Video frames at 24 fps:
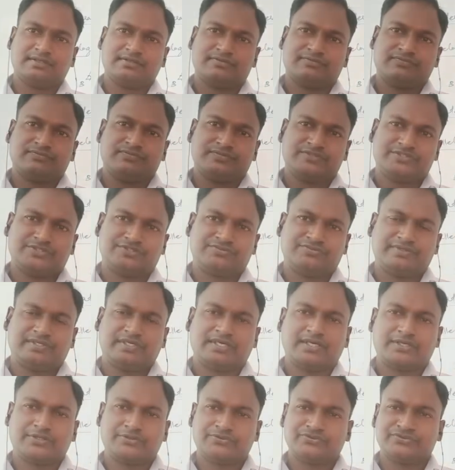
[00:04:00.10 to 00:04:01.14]
which we
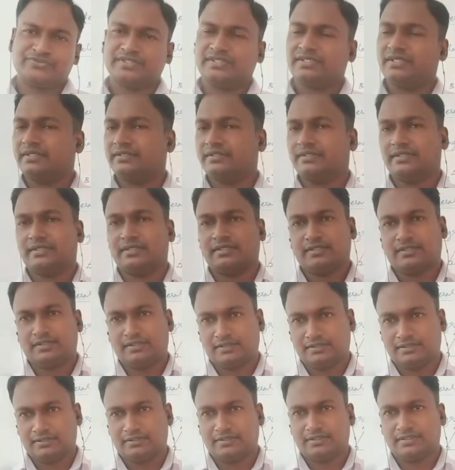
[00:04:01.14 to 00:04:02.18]
are using in the
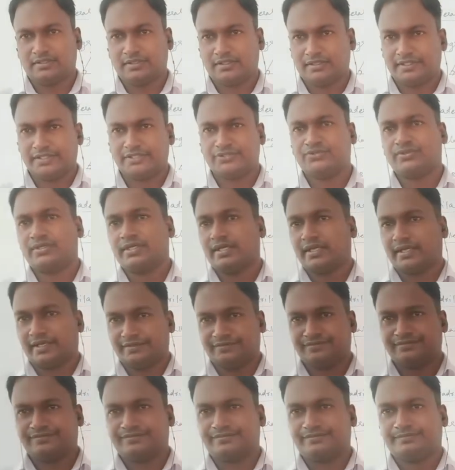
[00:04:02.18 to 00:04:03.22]
day-to-day
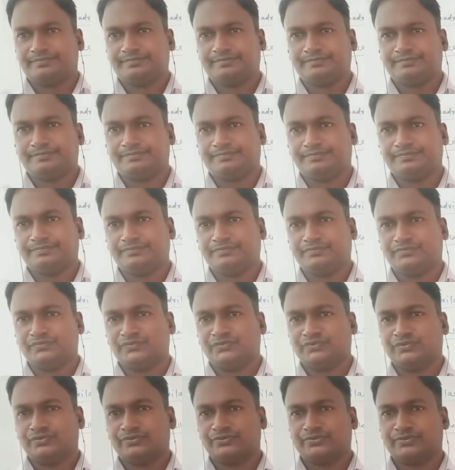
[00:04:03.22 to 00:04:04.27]
life.
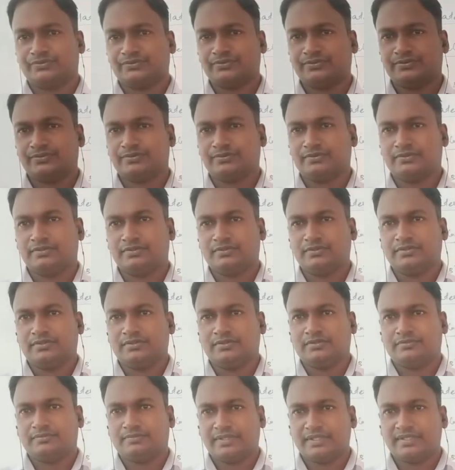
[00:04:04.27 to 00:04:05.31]
So
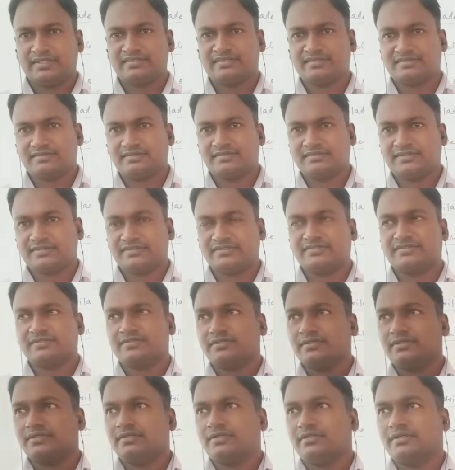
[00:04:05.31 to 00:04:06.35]
please just
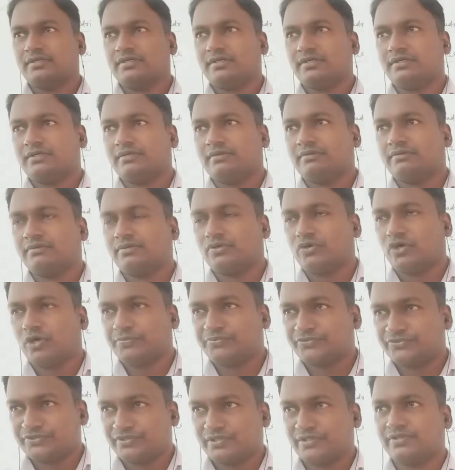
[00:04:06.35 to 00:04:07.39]

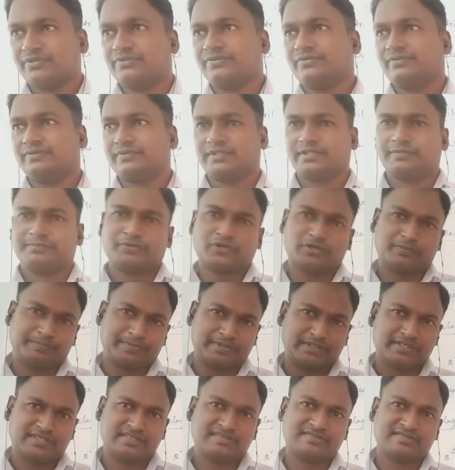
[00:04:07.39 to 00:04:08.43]
observe the
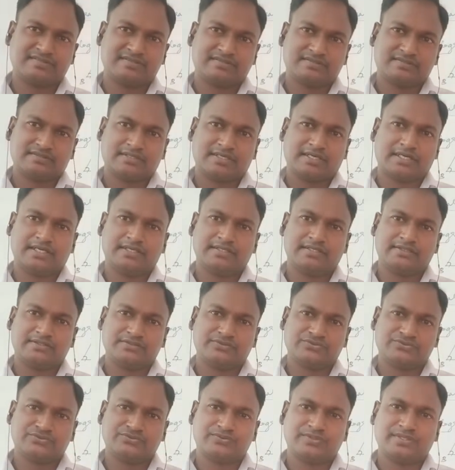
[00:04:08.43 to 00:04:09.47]
properties, and
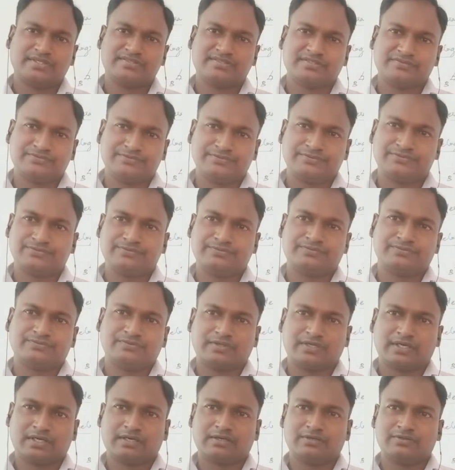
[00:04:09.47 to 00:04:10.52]
students, if you
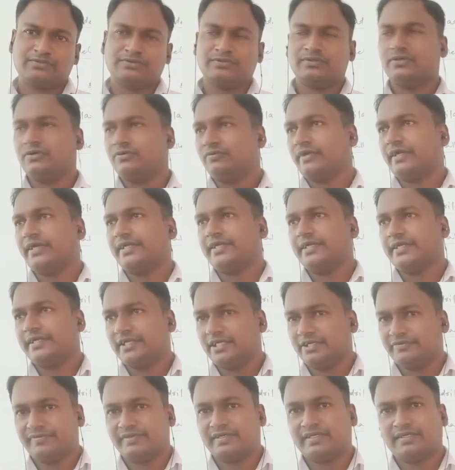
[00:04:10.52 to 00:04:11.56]
have any
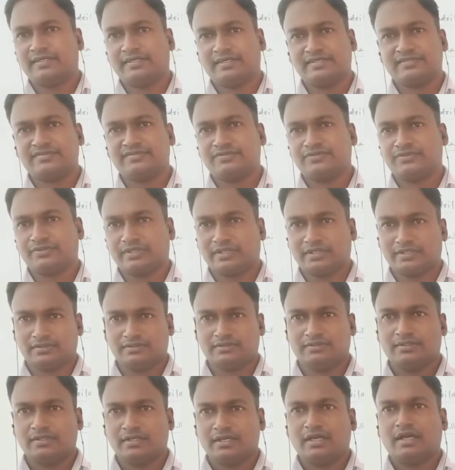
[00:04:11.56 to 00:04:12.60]
difficulties, you can
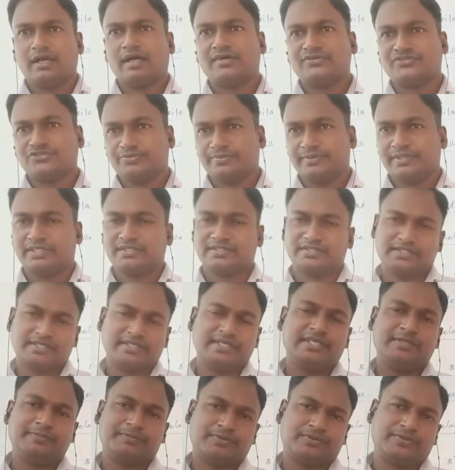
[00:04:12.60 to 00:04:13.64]
ask me at any
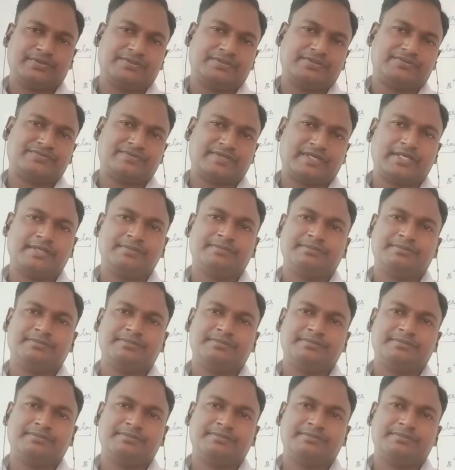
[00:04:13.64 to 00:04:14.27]
point of time.